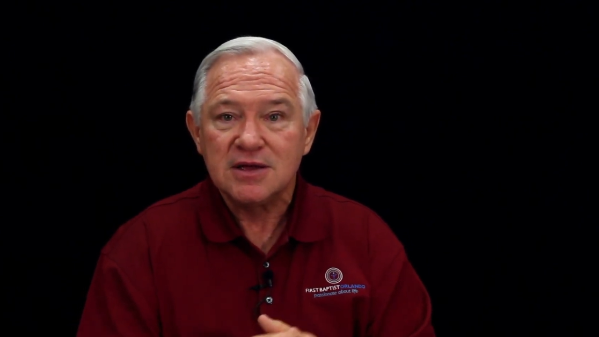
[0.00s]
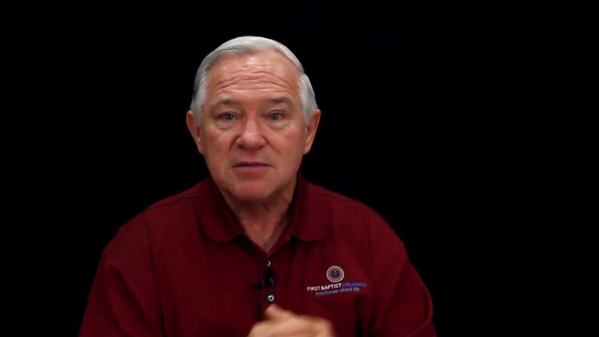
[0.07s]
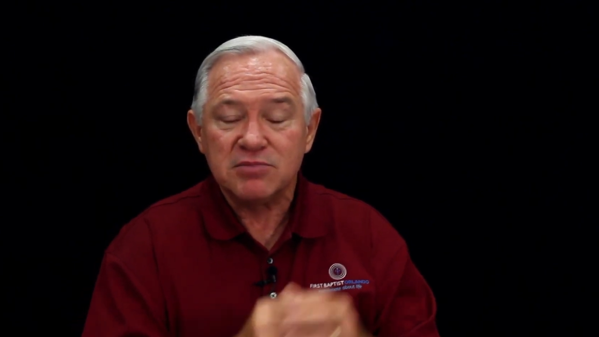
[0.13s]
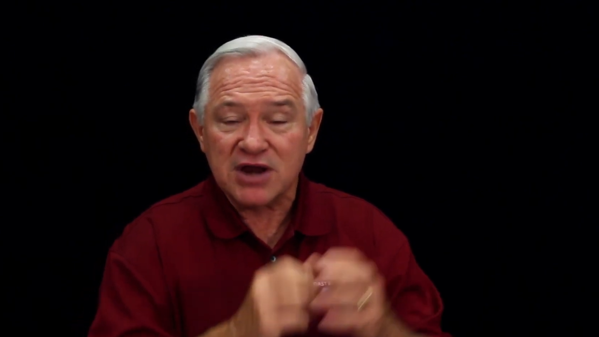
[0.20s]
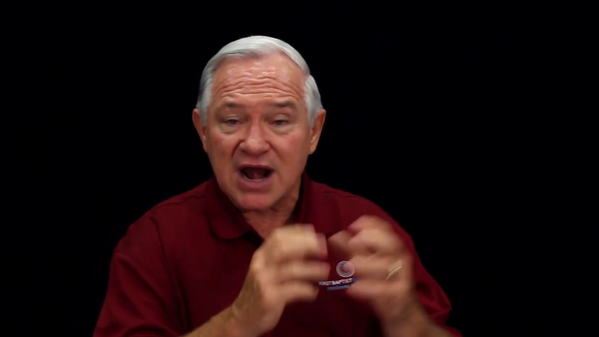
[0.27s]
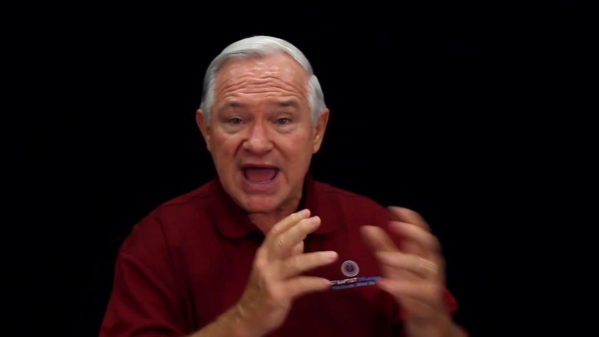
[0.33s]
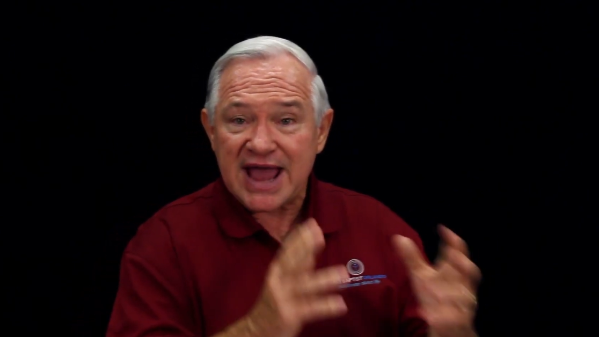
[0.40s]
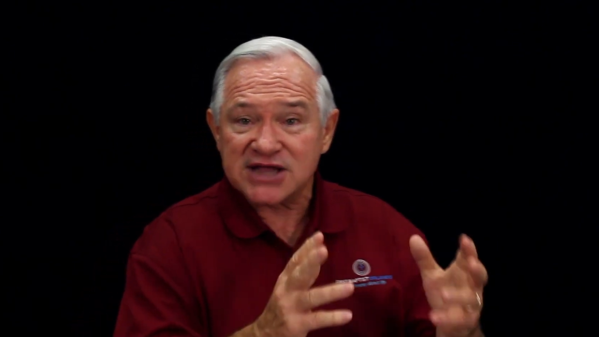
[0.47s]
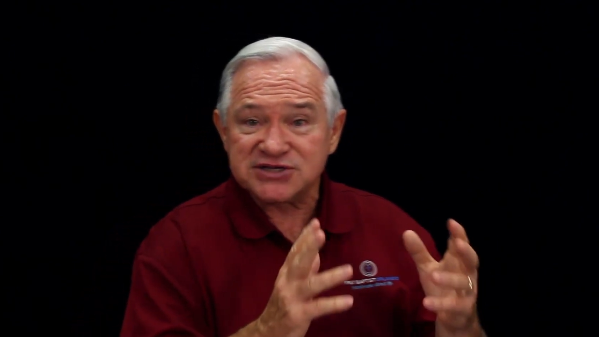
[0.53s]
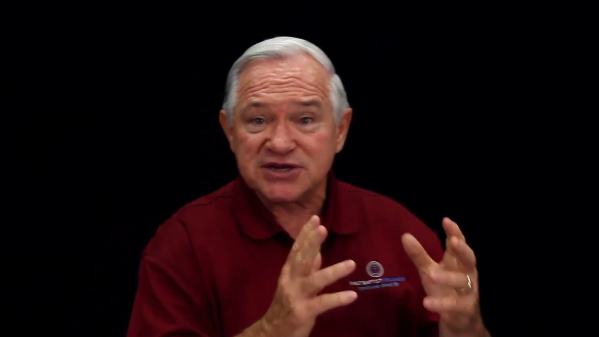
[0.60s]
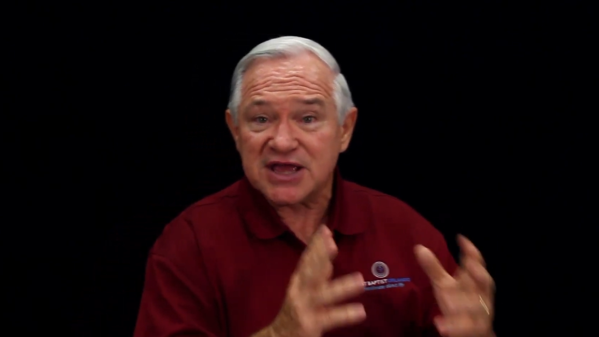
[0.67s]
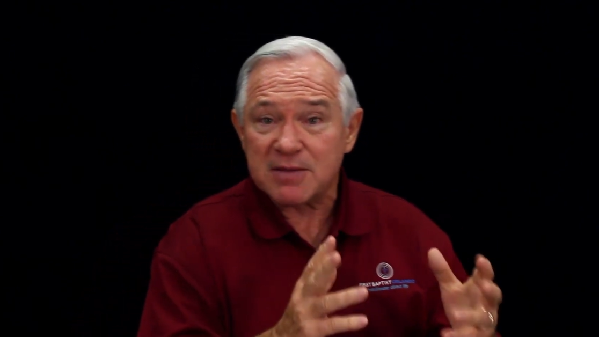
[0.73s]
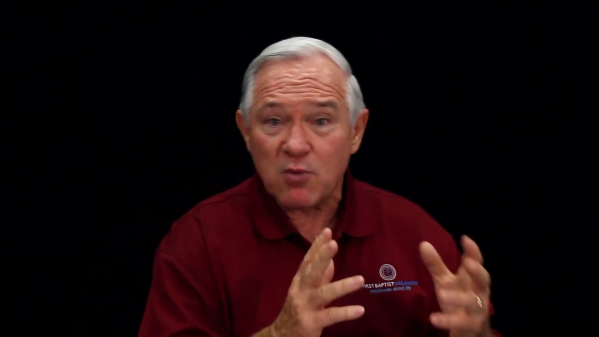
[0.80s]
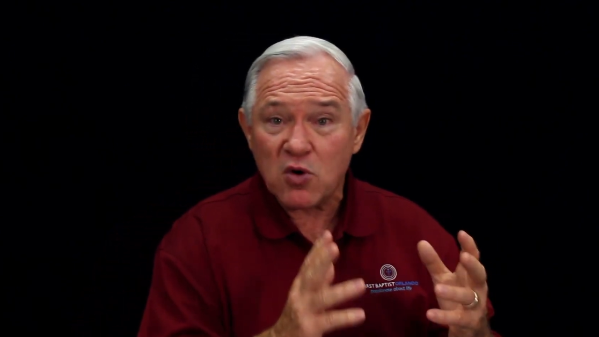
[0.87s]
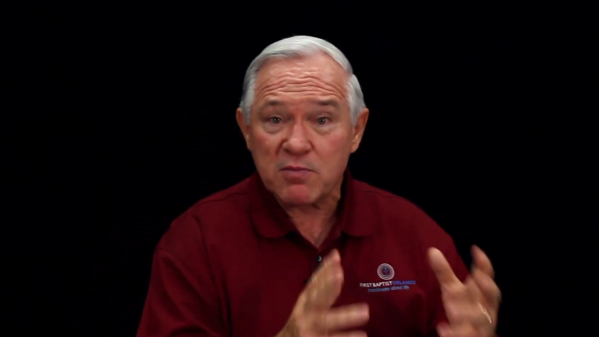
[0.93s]
But
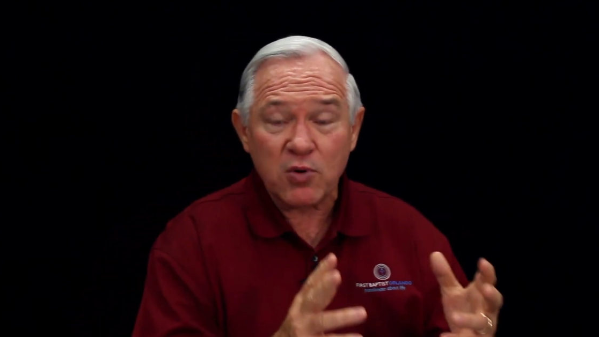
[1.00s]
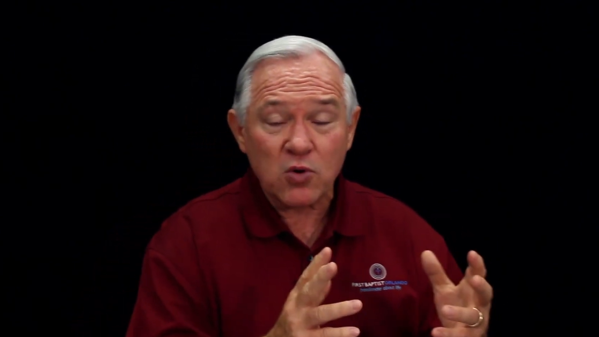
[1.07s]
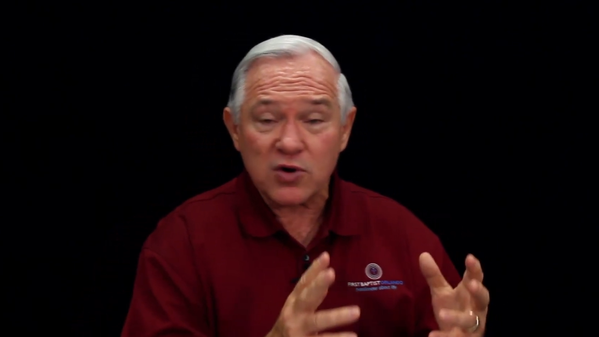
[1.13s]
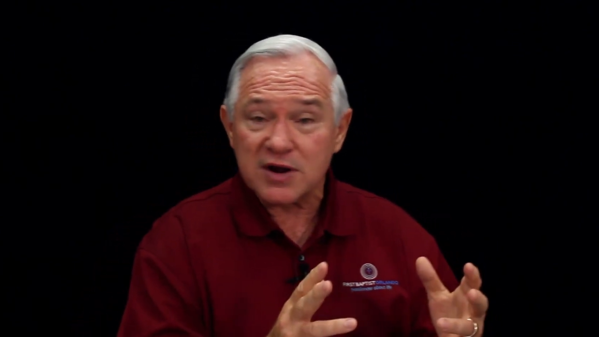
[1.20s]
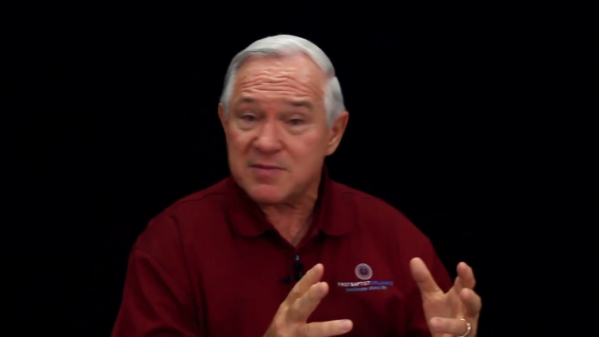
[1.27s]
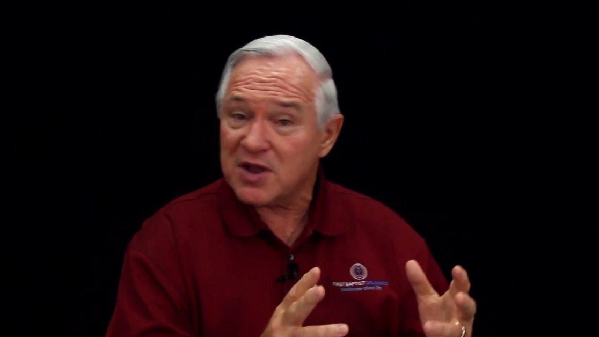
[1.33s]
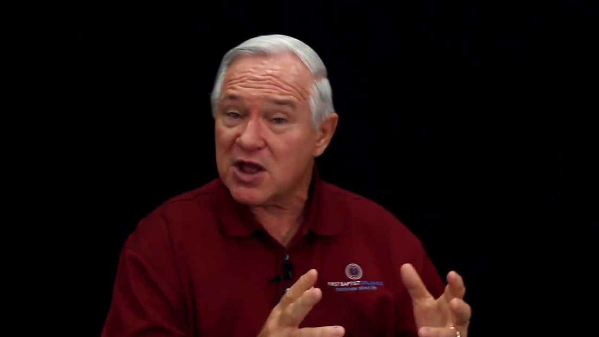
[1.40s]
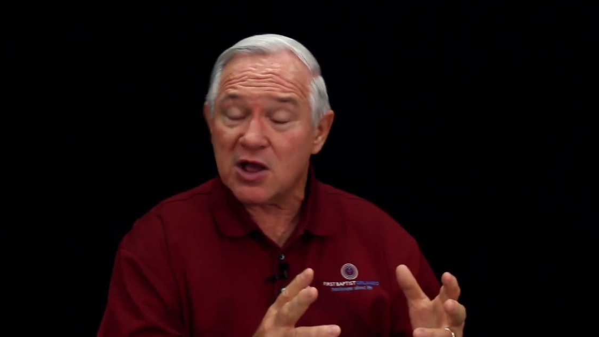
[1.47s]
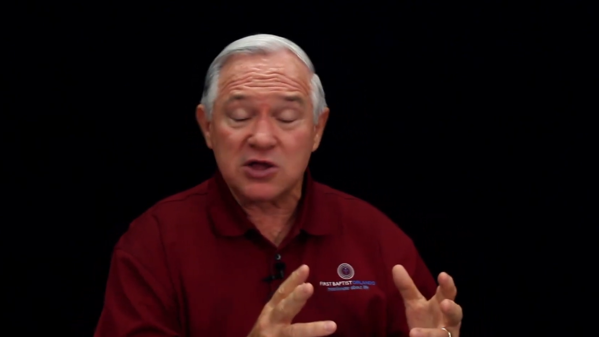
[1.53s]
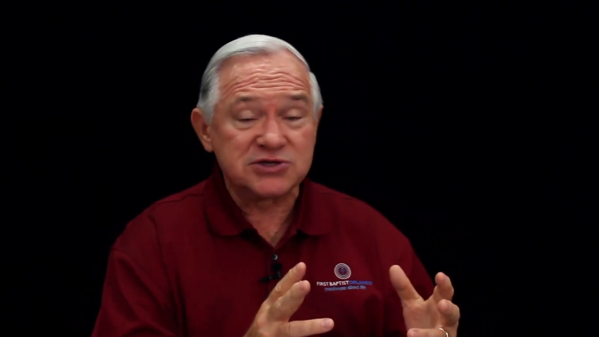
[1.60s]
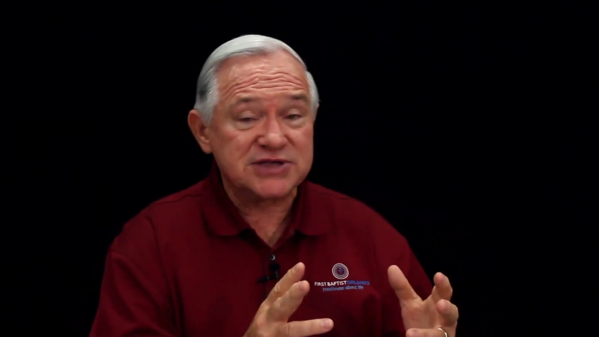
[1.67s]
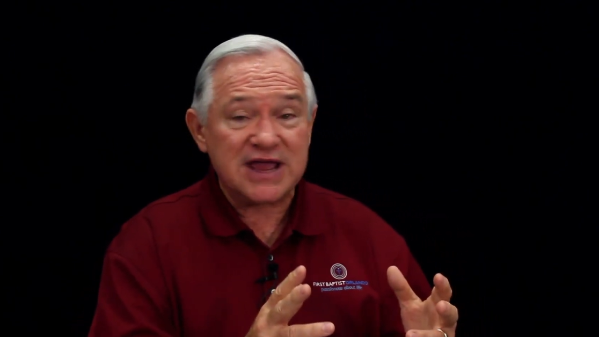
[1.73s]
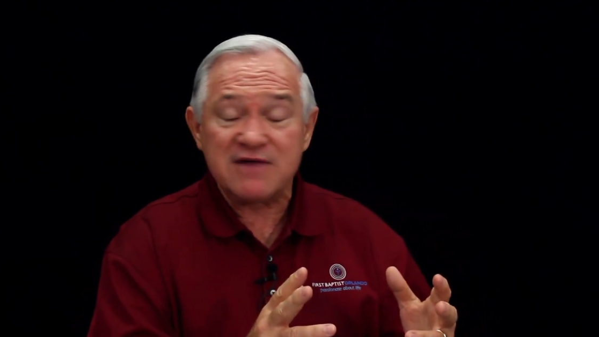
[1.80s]
lastly, and more importantly, because